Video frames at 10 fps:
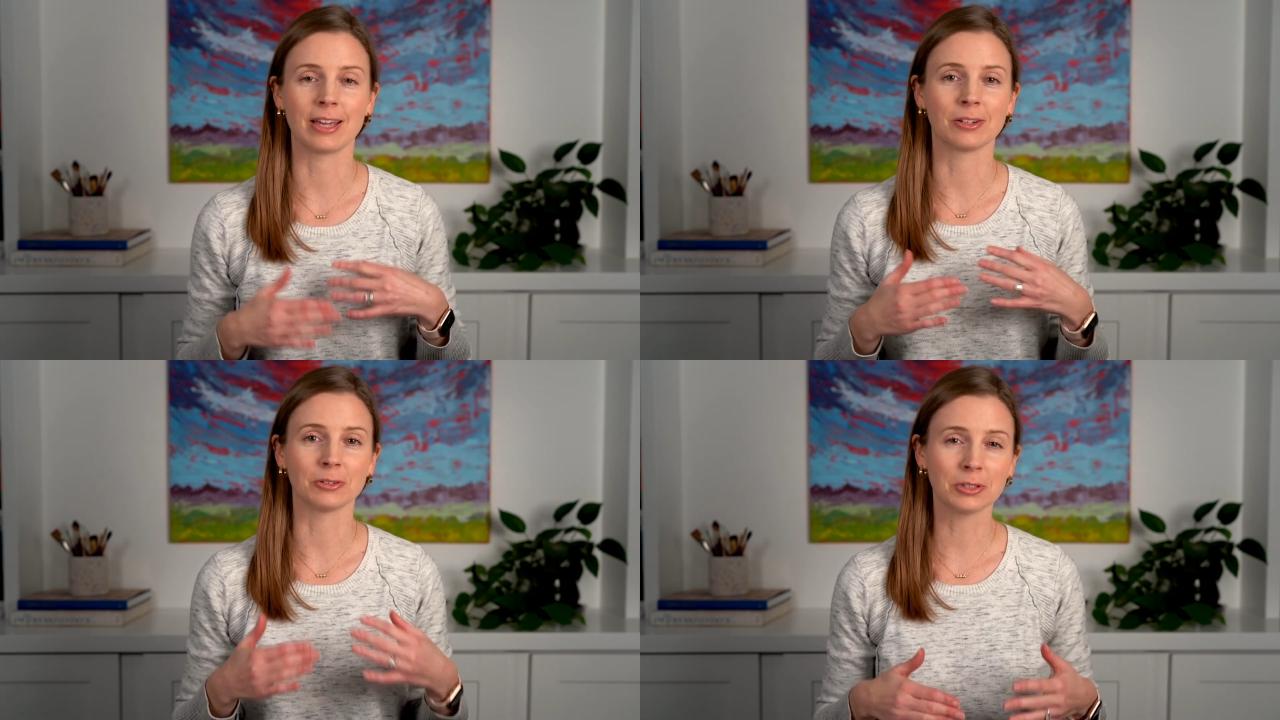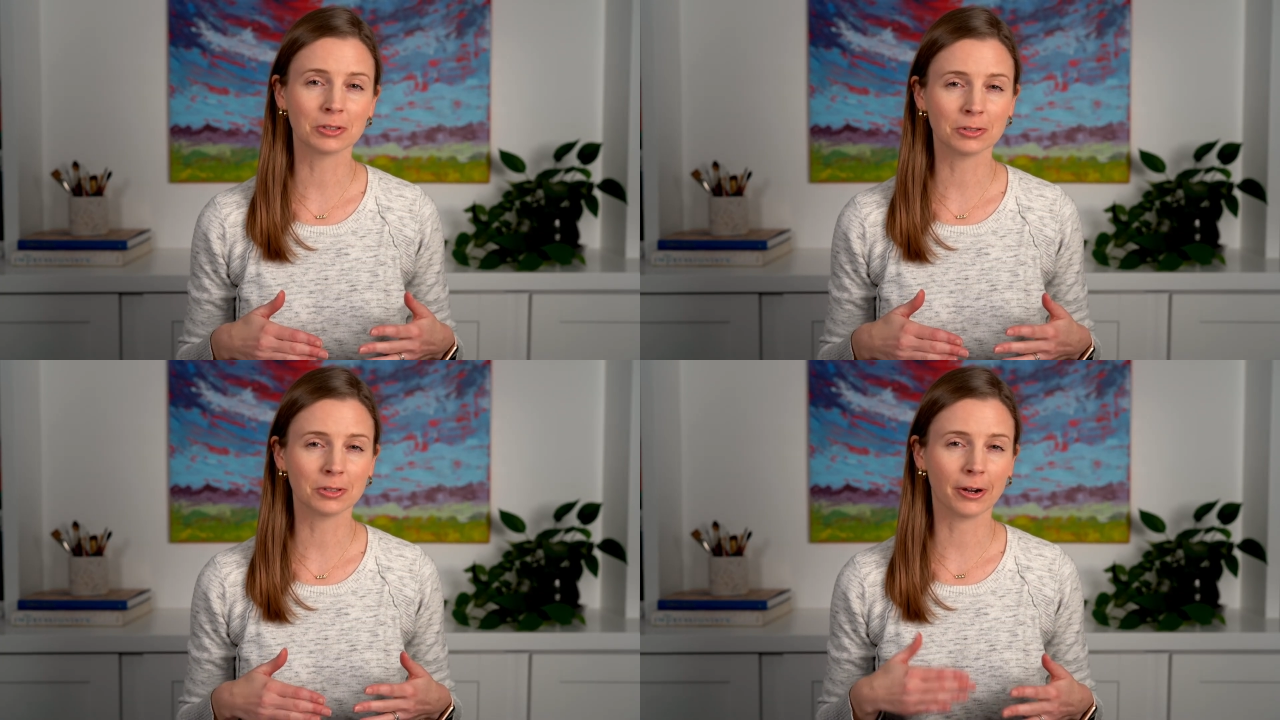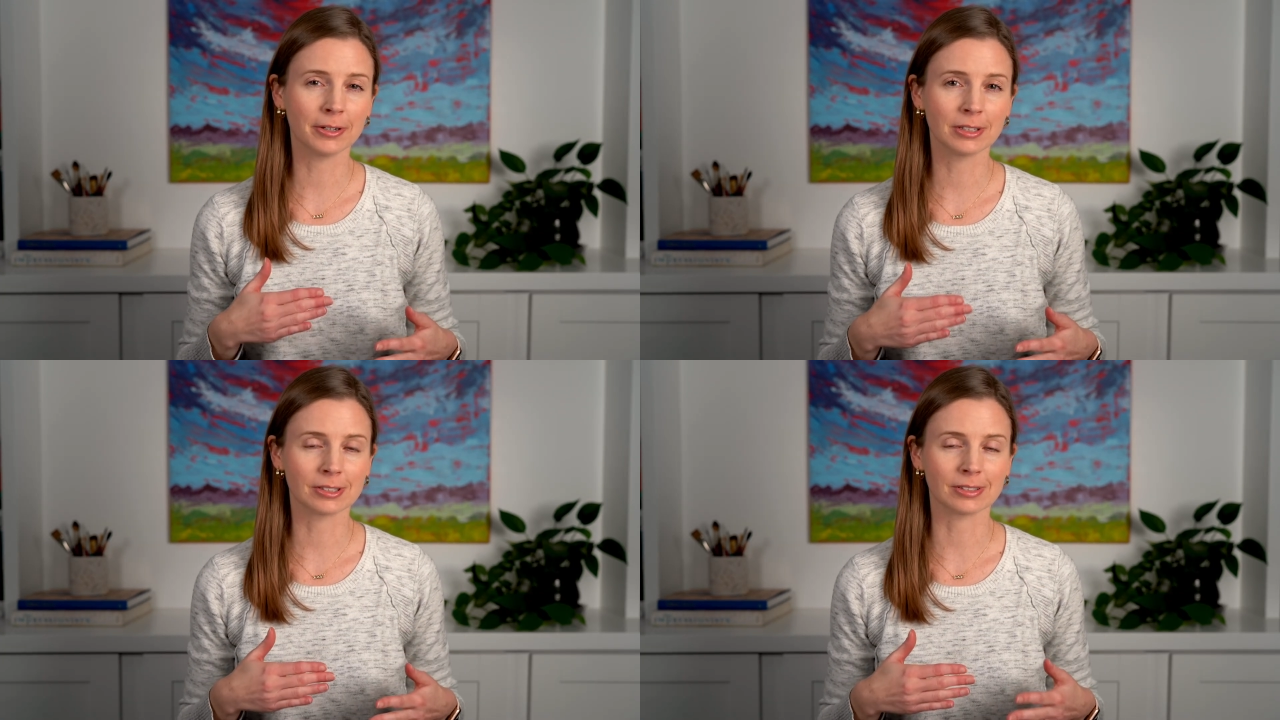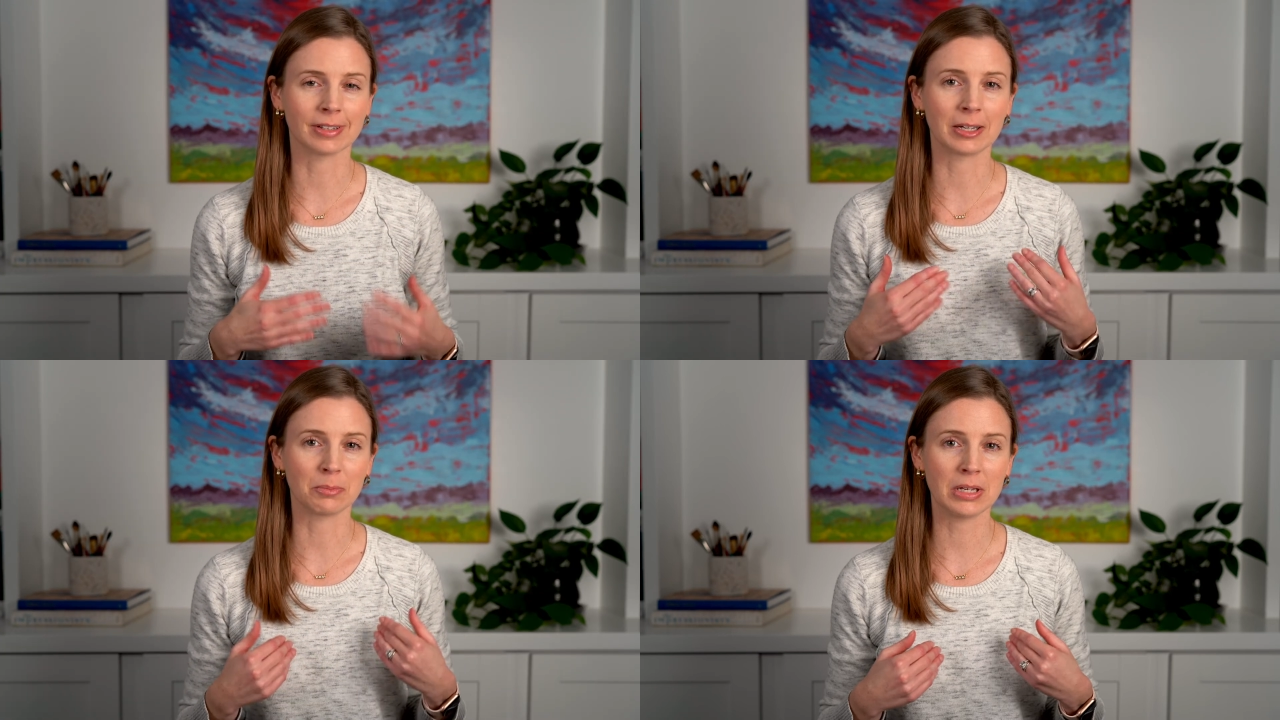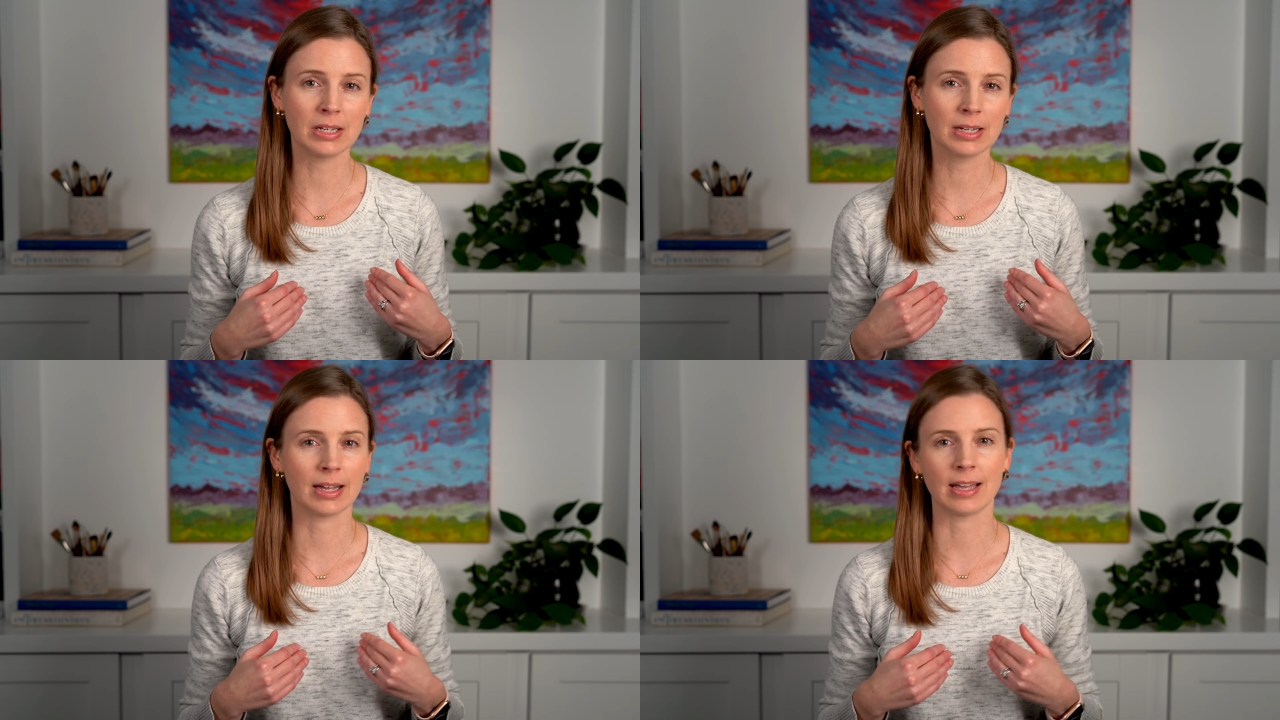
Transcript: analytical artist like me,